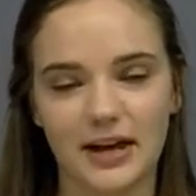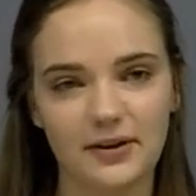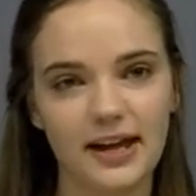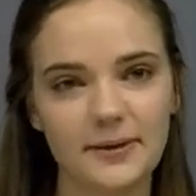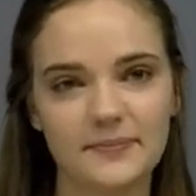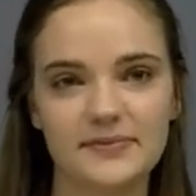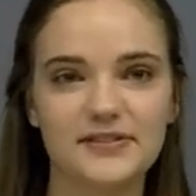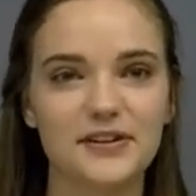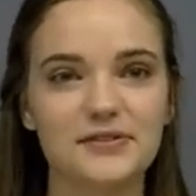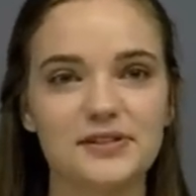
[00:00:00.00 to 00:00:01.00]
Okay.
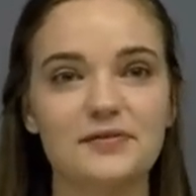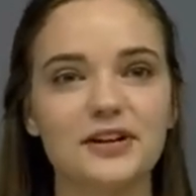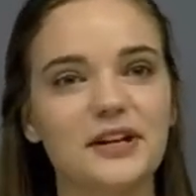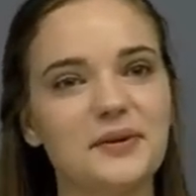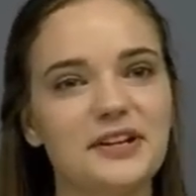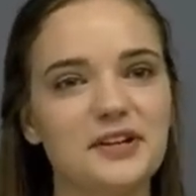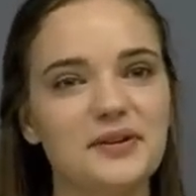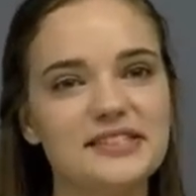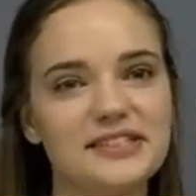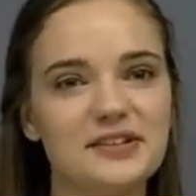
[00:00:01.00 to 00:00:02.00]
So for anyone who
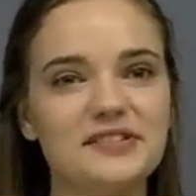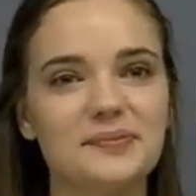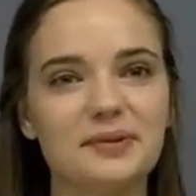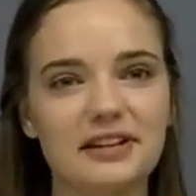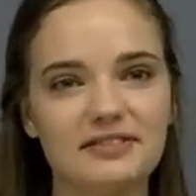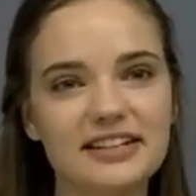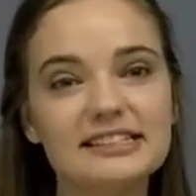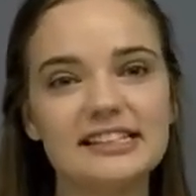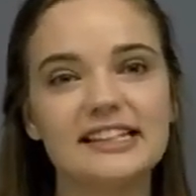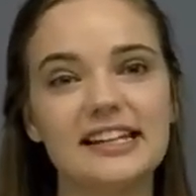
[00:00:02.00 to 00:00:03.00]
has tuned in pretty
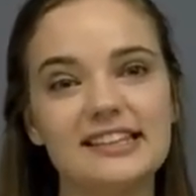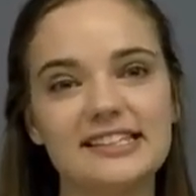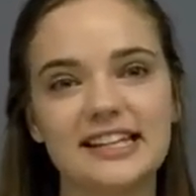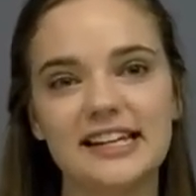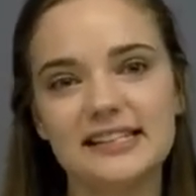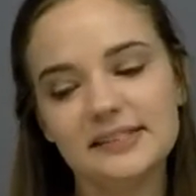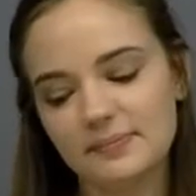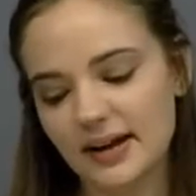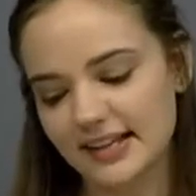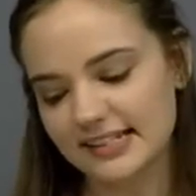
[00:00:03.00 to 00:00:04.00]
recently, this is
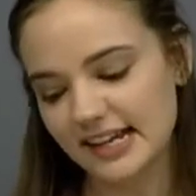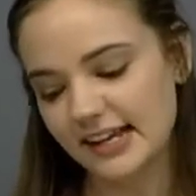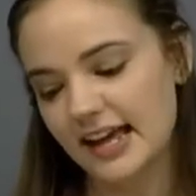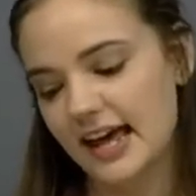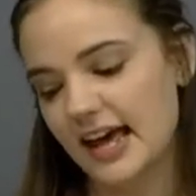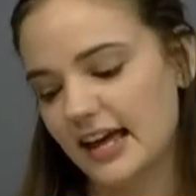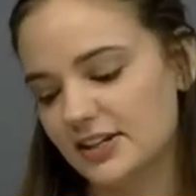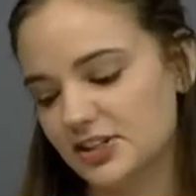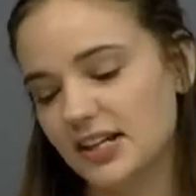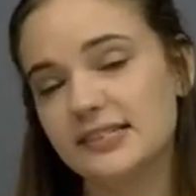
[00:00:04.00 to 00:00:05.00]
Monty, and
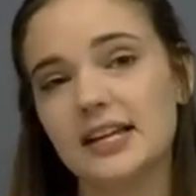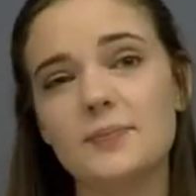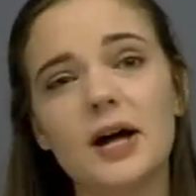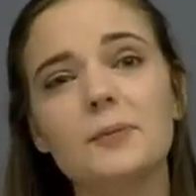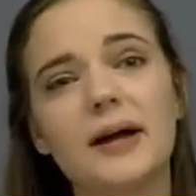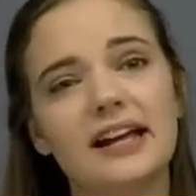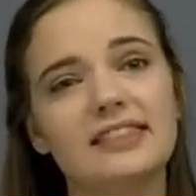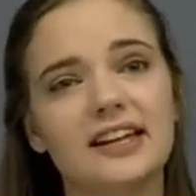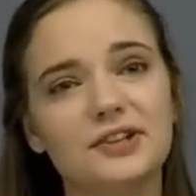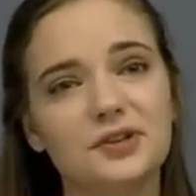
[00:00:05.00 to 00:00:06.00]
she is a ball
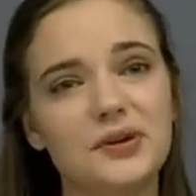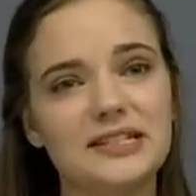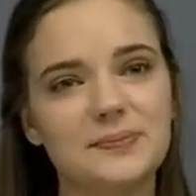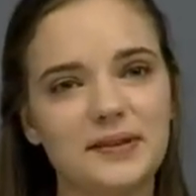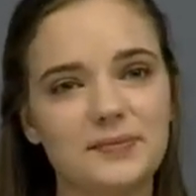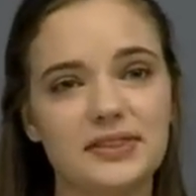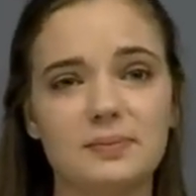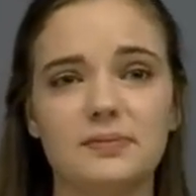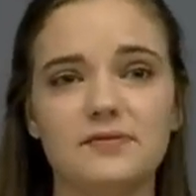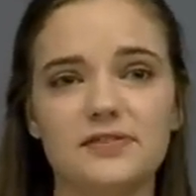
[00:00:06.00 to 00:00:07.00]
python who has been with the
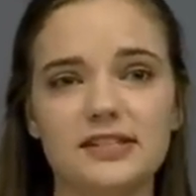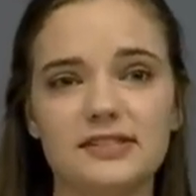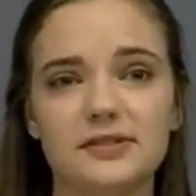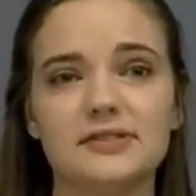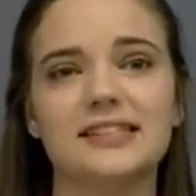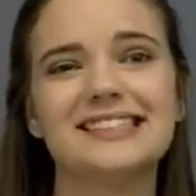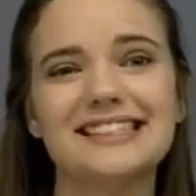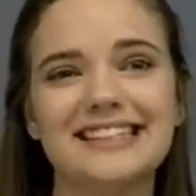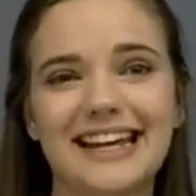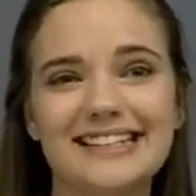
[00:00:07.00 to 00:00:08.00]
Memphis Zoo since
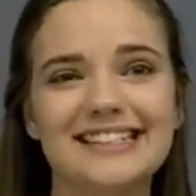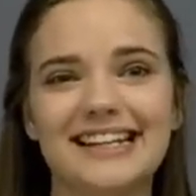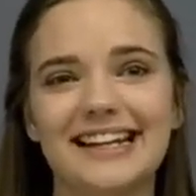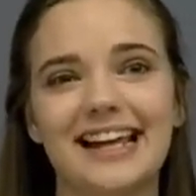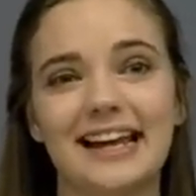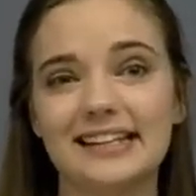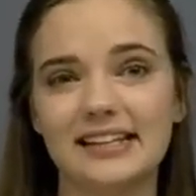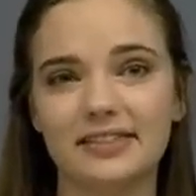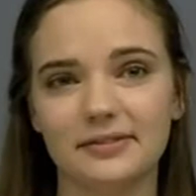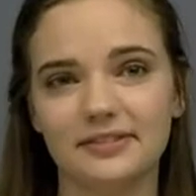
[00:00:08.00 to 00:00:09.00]

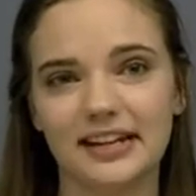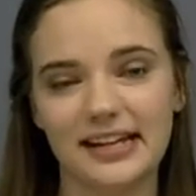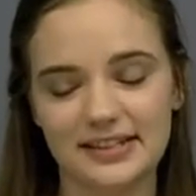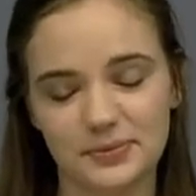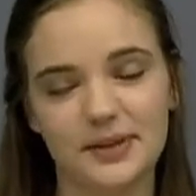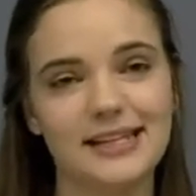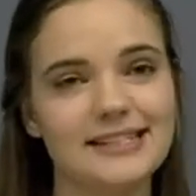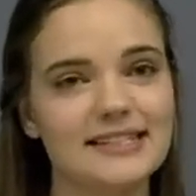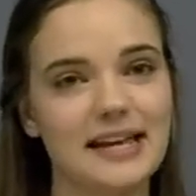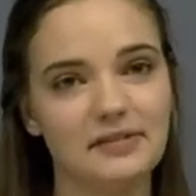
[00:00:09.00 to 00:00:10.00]
1993,
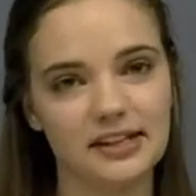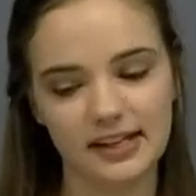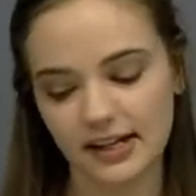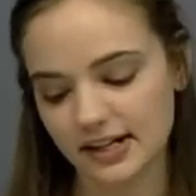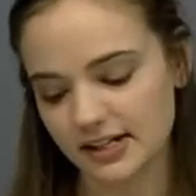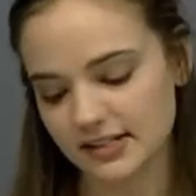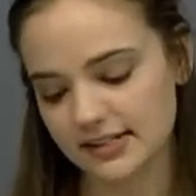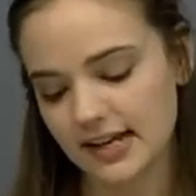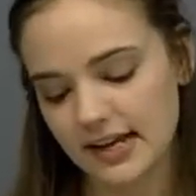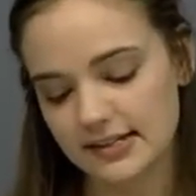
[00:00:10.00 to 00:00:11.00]
27 years.
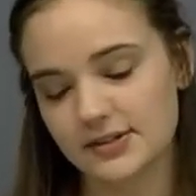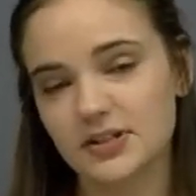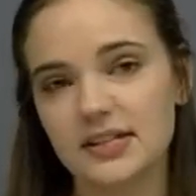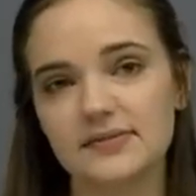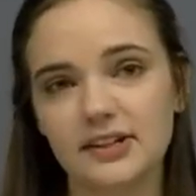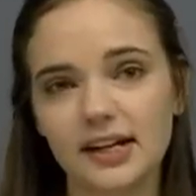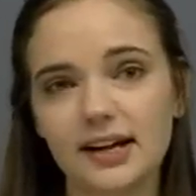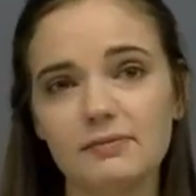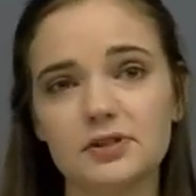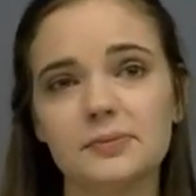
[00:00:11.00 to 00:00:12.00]
So she is very
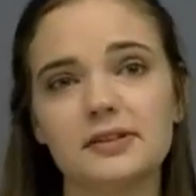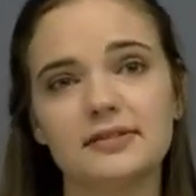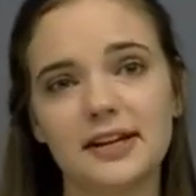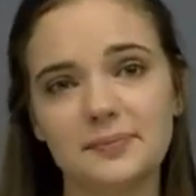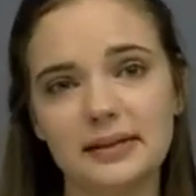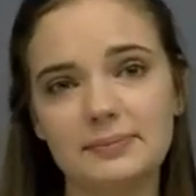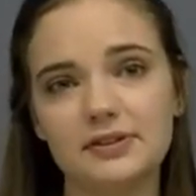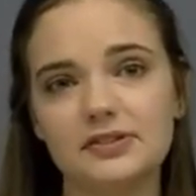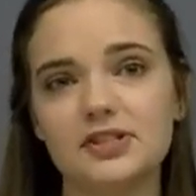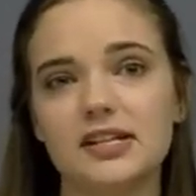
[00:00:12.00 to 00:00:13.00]
comfortable around
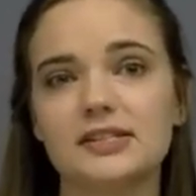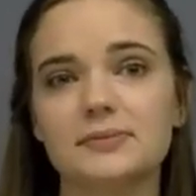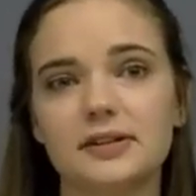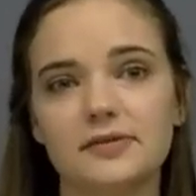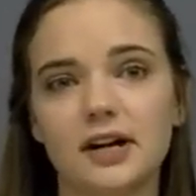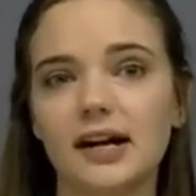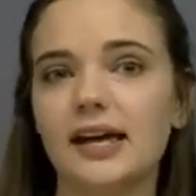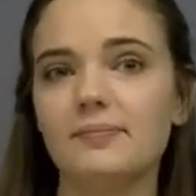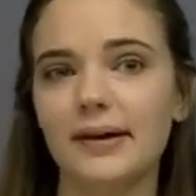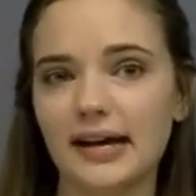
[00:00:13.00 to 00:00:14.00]
people. She is one of our
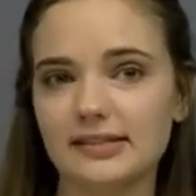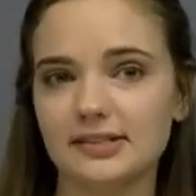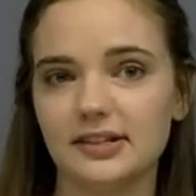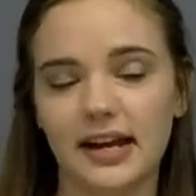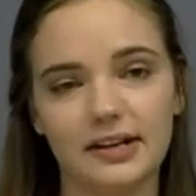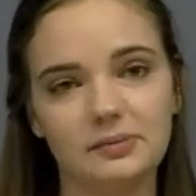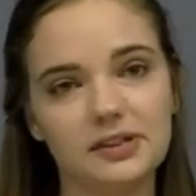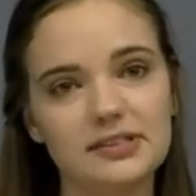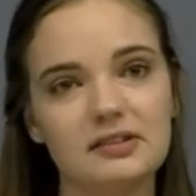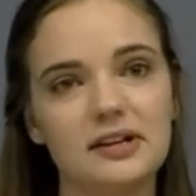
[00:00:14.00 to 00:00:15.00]
ambassador
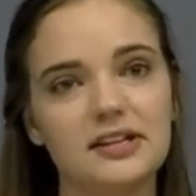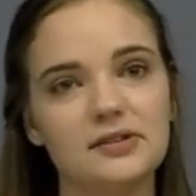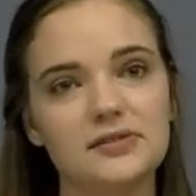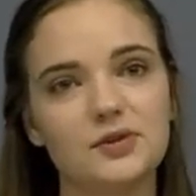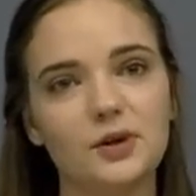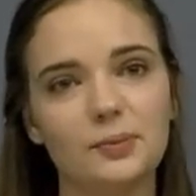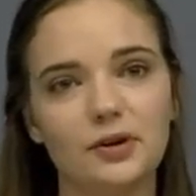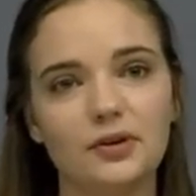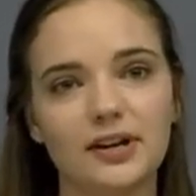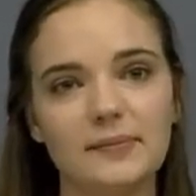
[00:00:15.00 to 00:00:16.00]
animals that we use for
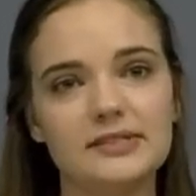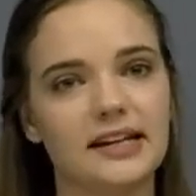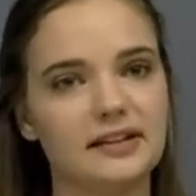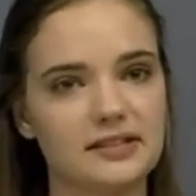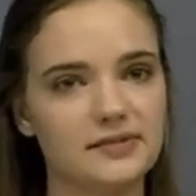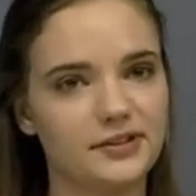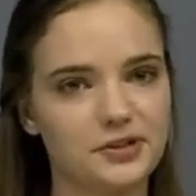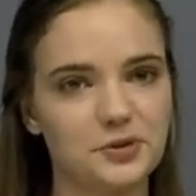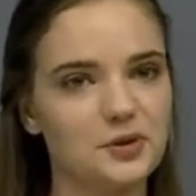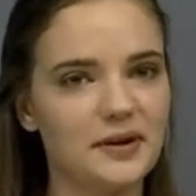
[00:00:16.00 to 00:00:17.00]
programs like this
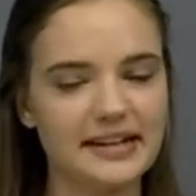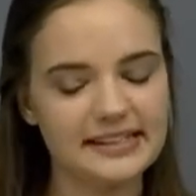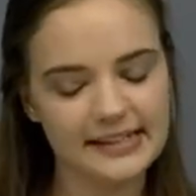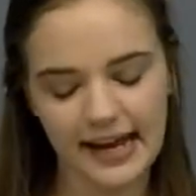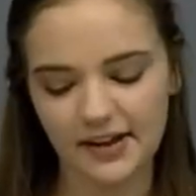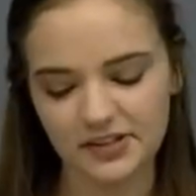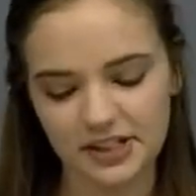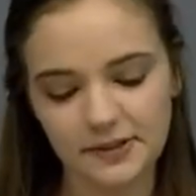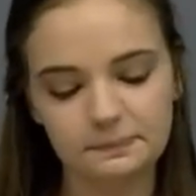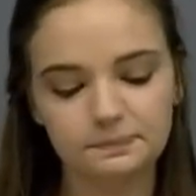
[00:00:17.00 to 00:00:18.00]
virtual wild encounter.